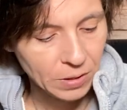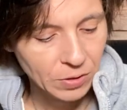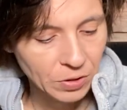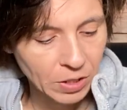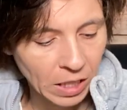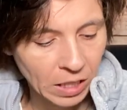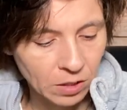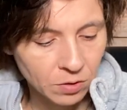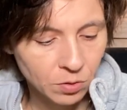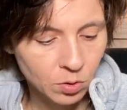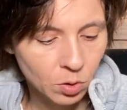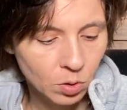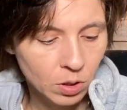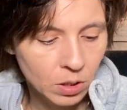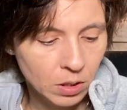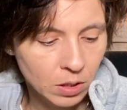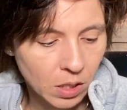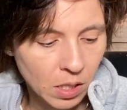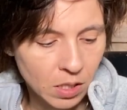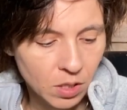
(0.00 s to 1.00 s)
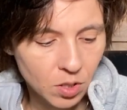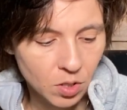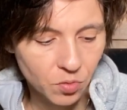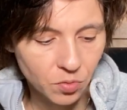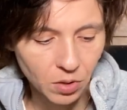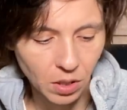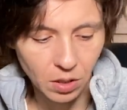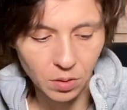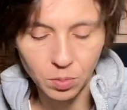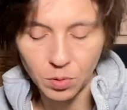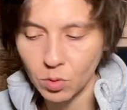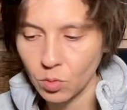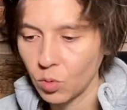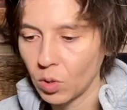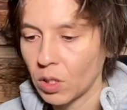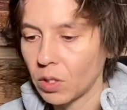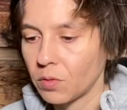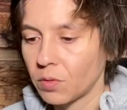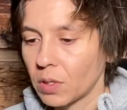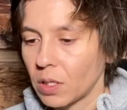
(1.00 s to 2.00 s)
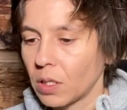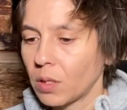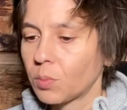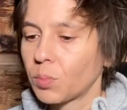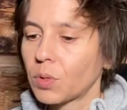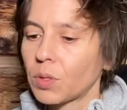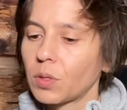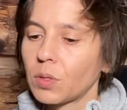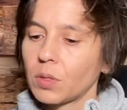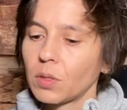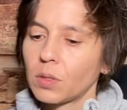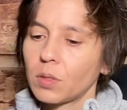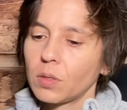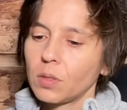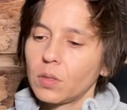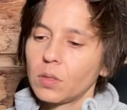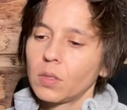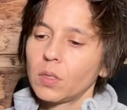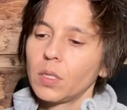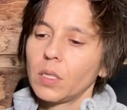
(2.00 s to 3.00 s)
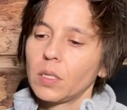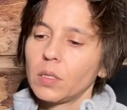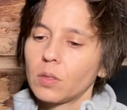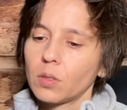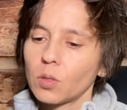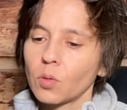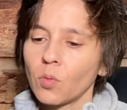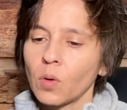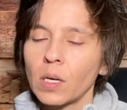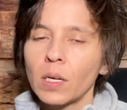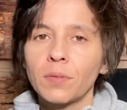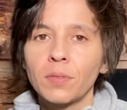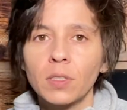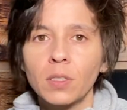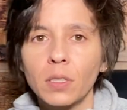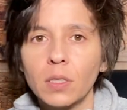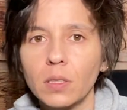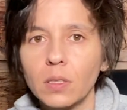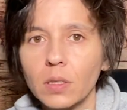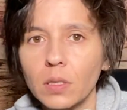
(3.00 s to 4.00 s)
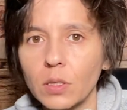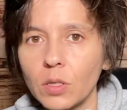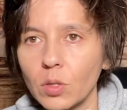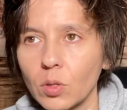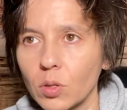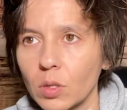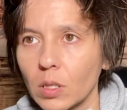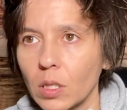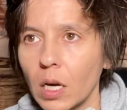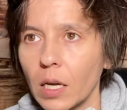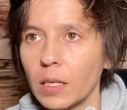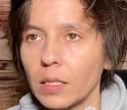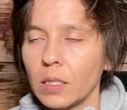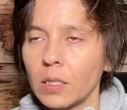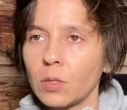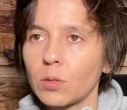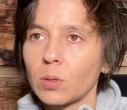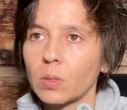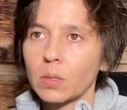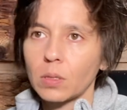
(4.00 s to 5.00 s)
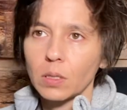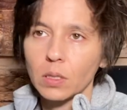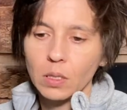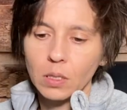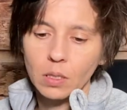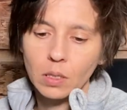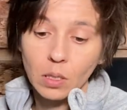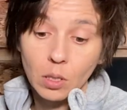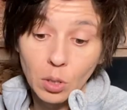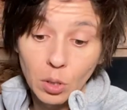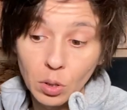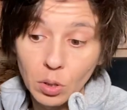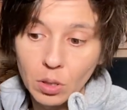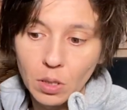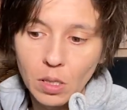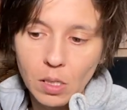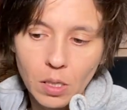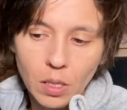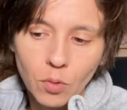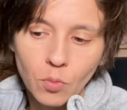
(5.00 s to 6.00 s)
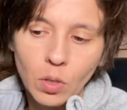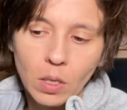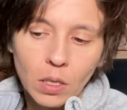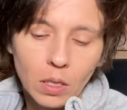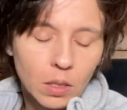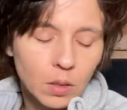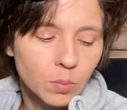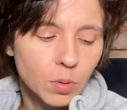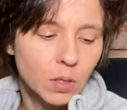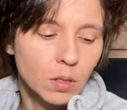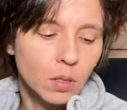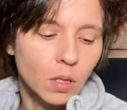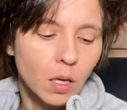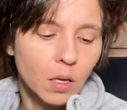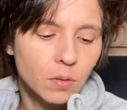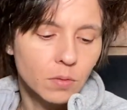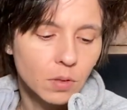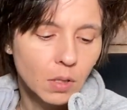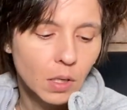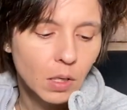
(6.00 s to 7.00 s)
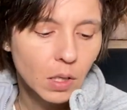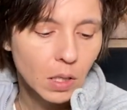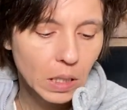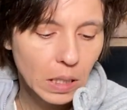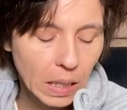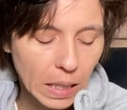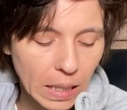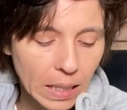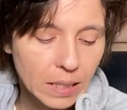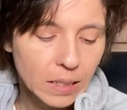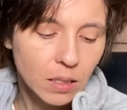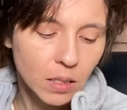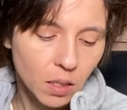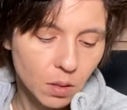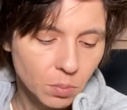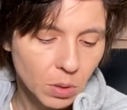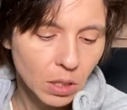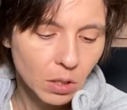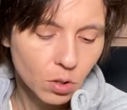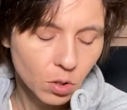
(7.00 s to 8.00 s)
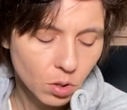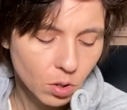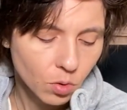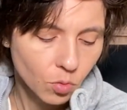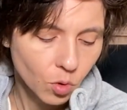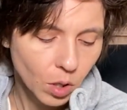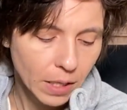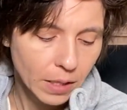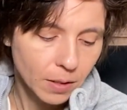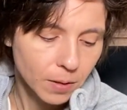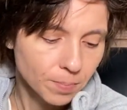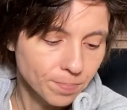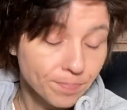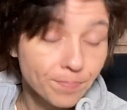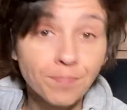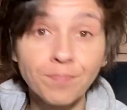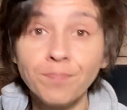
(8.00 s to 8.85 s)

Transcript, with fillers: Knight of Swords, Ace of Cups, Queen of Cups. All right, so whatever it is you're not interested in currently when it comes to love, it's coming your way.